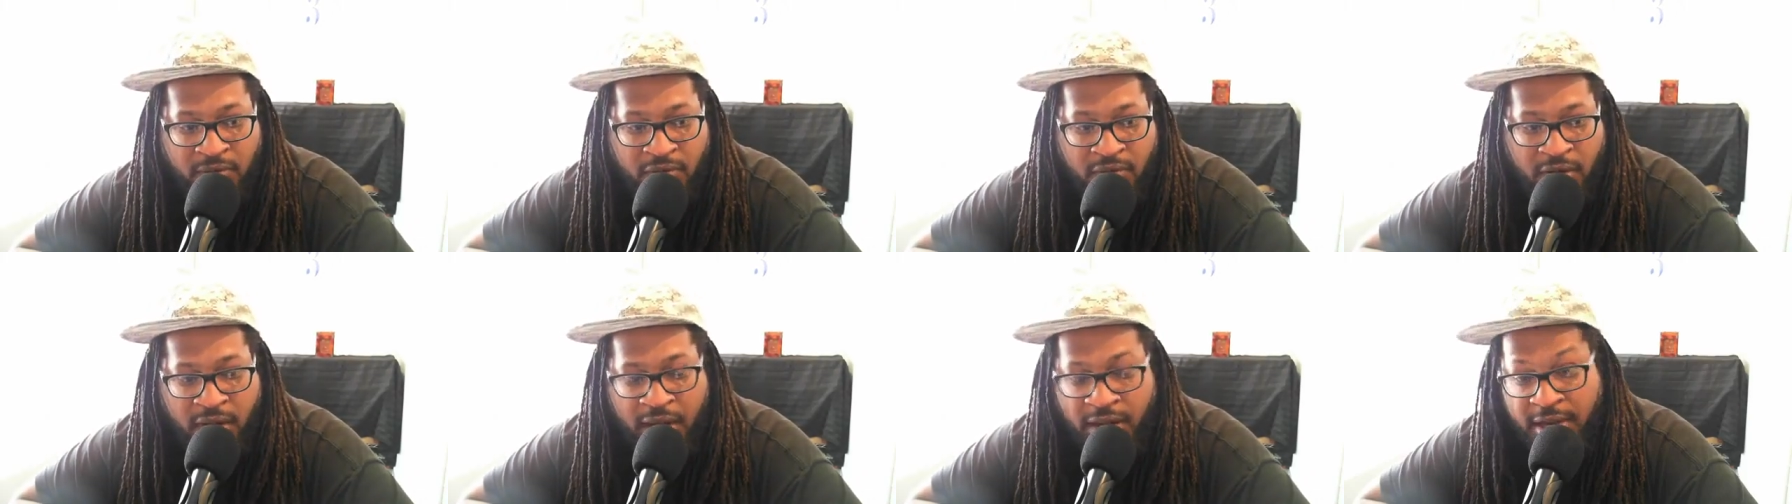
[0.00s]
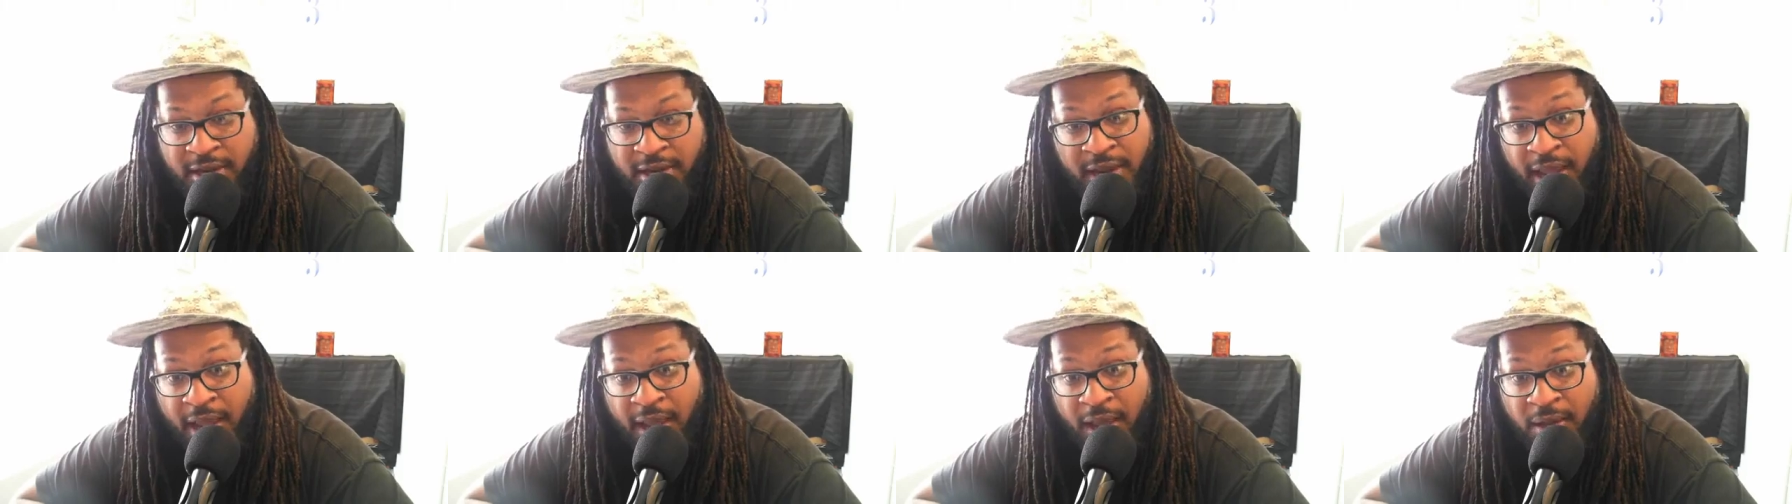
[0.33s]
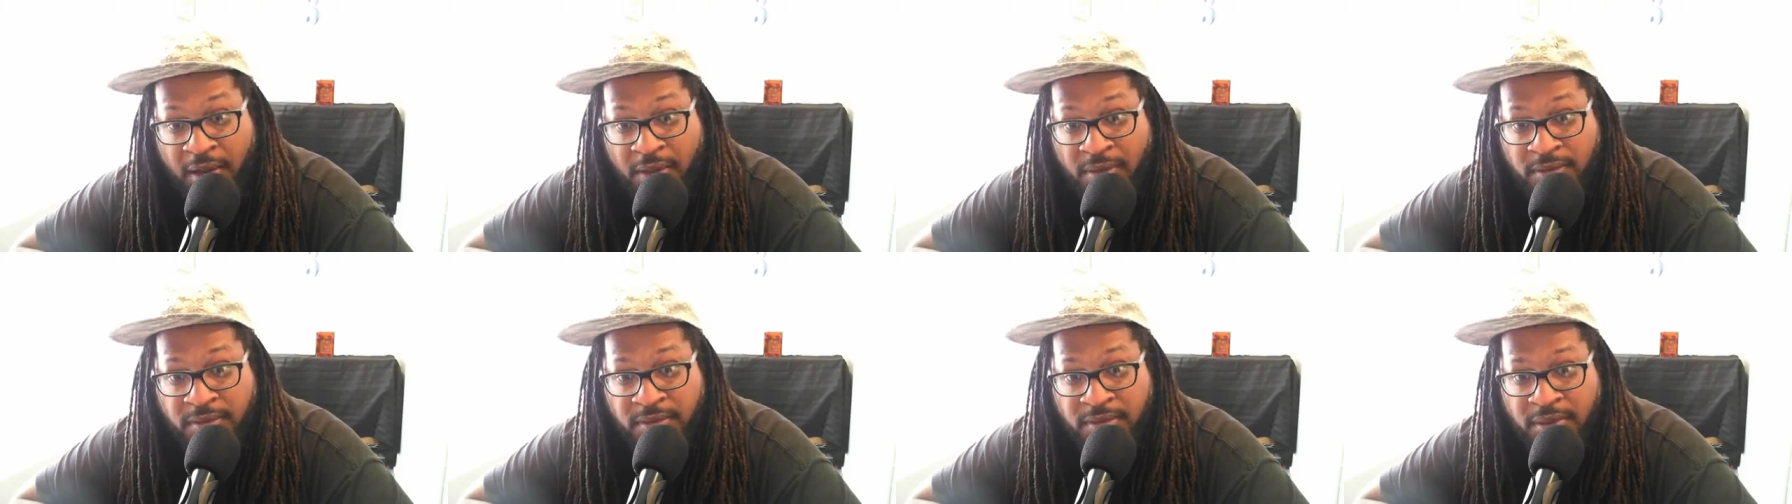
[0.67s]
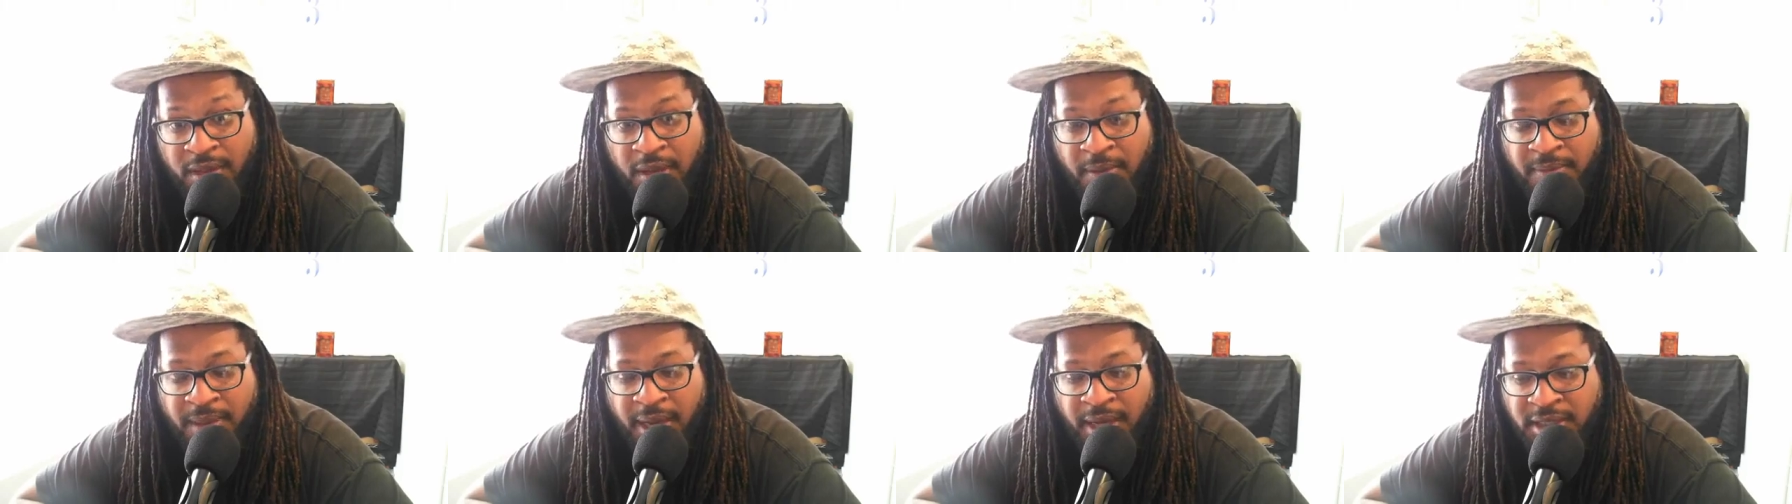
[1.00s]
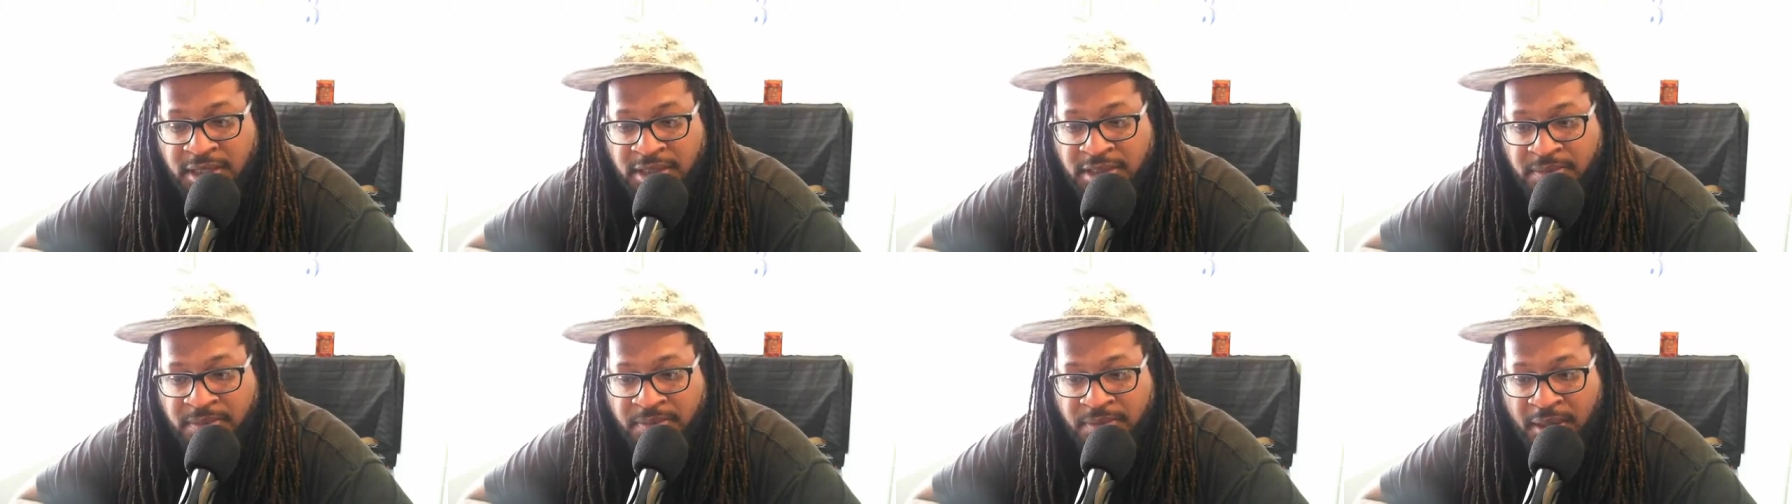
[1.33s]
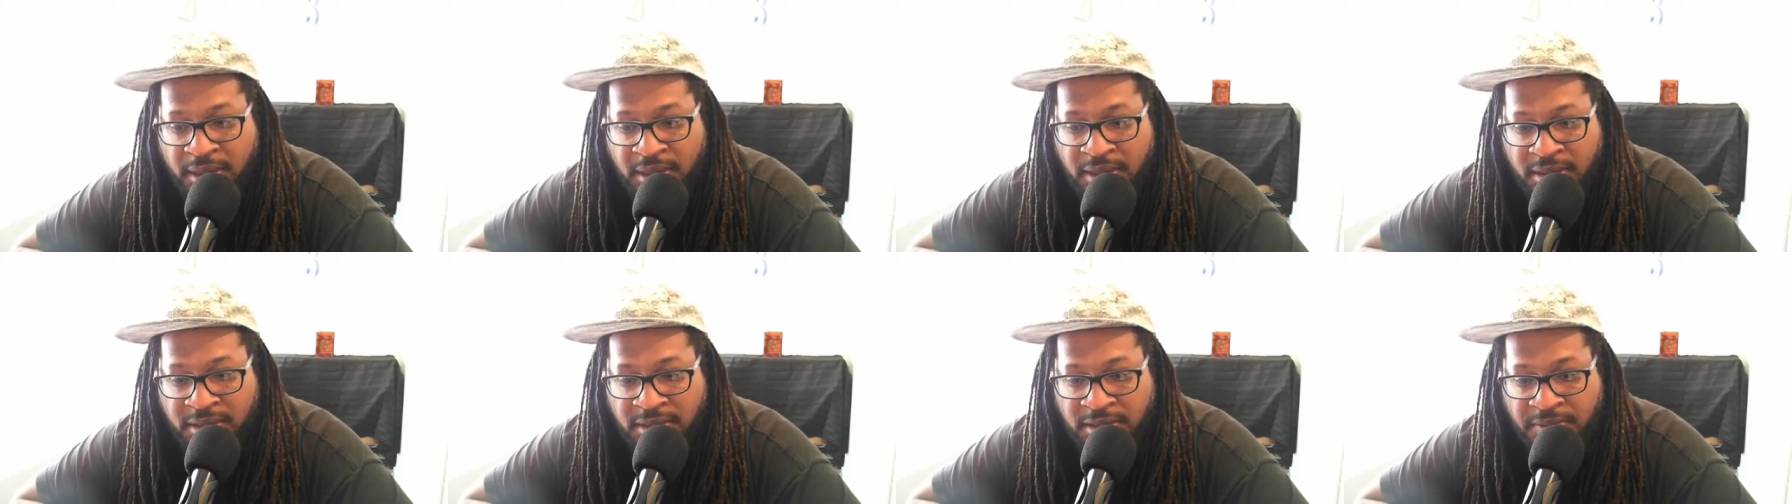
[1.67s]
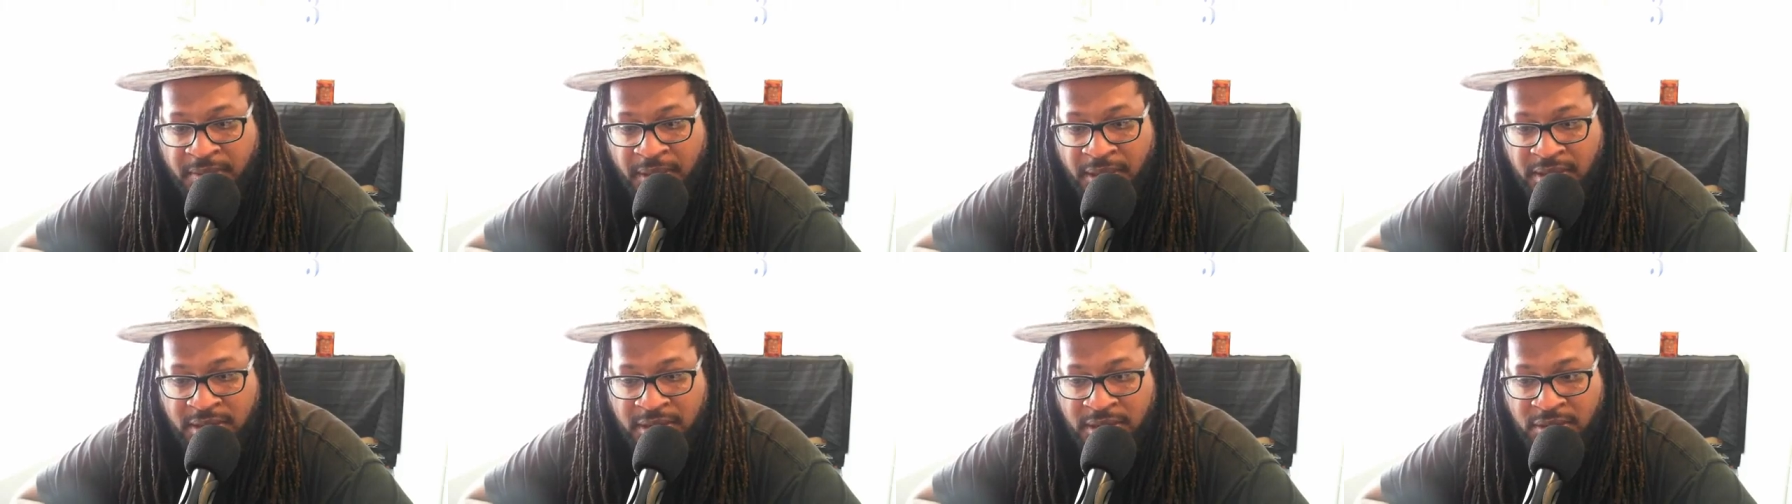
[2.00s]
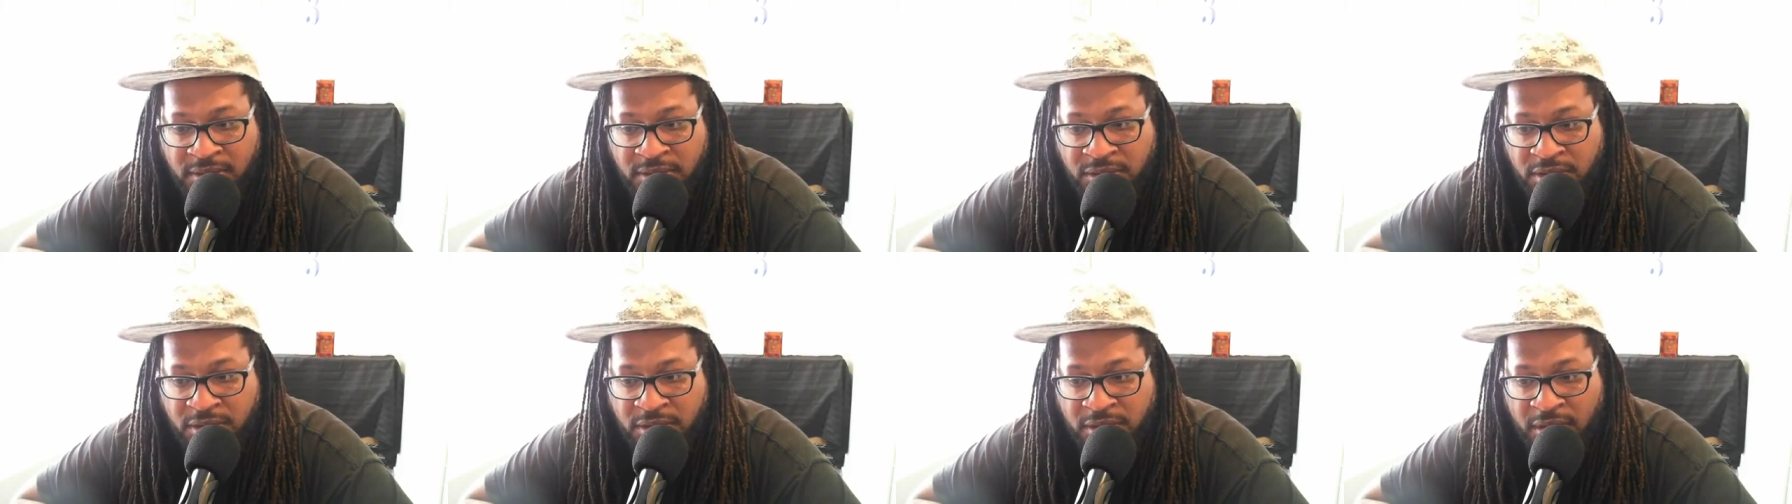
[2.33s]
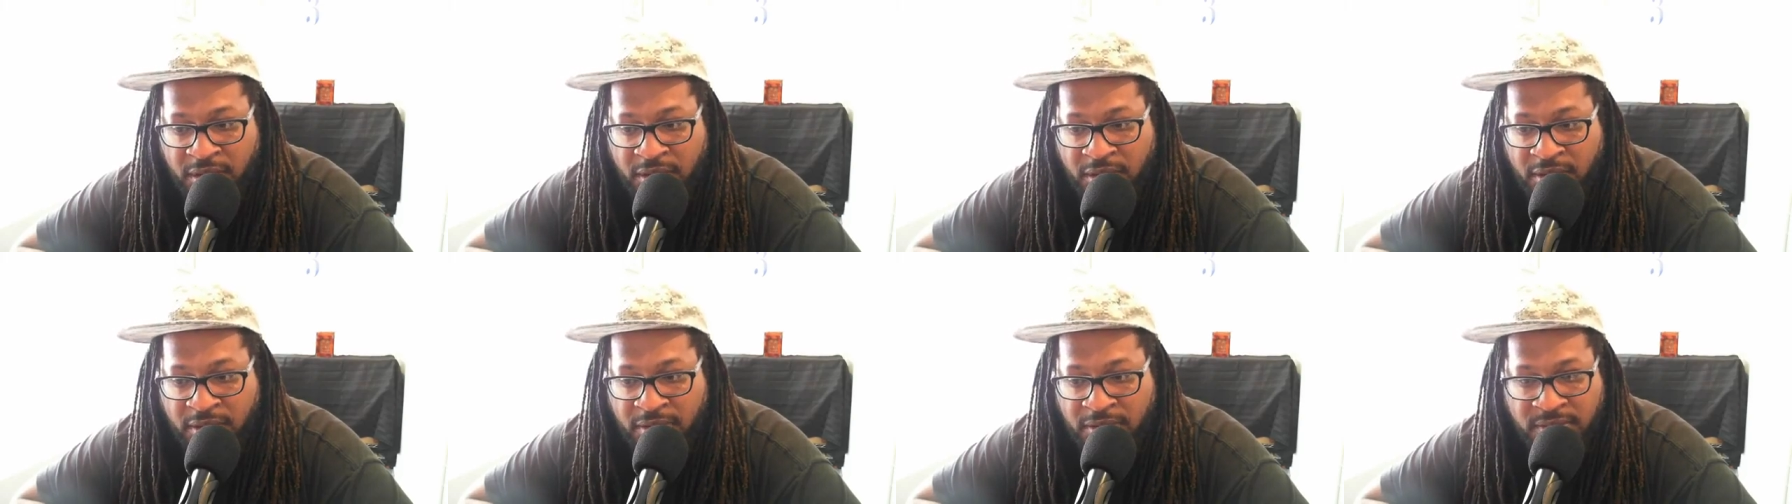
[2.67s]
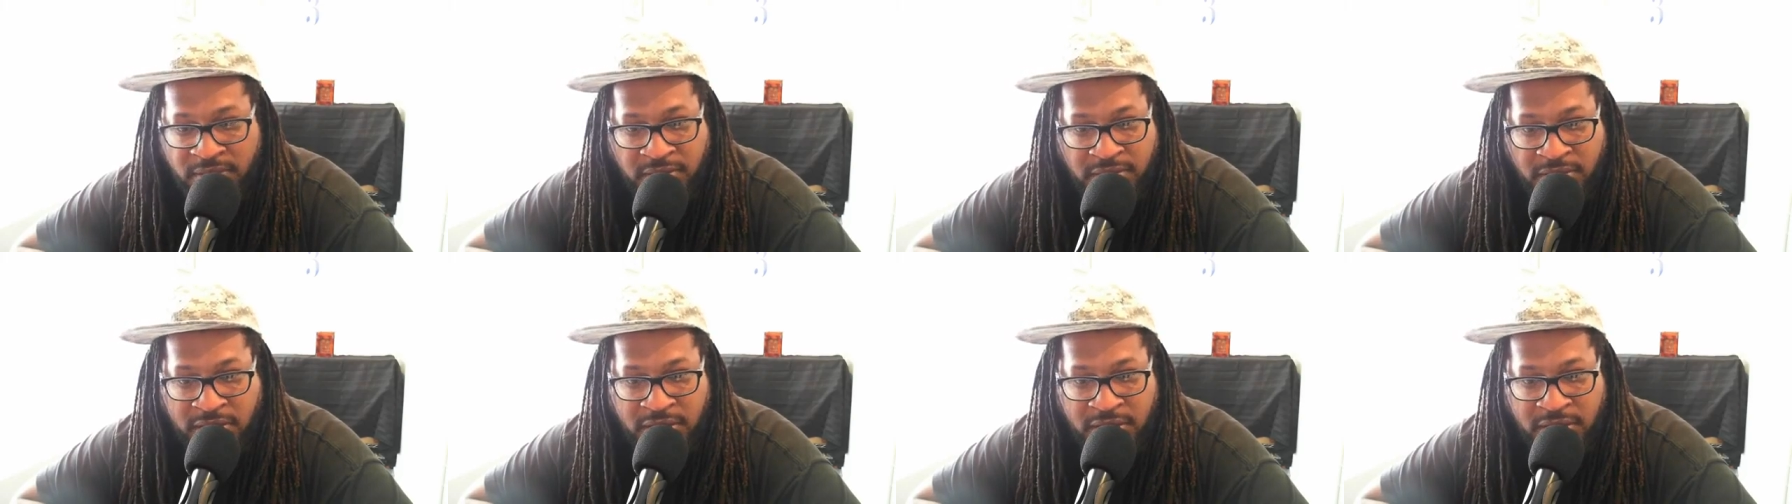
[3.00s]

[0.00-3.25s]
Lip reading: right now. I'm not expecting you to learn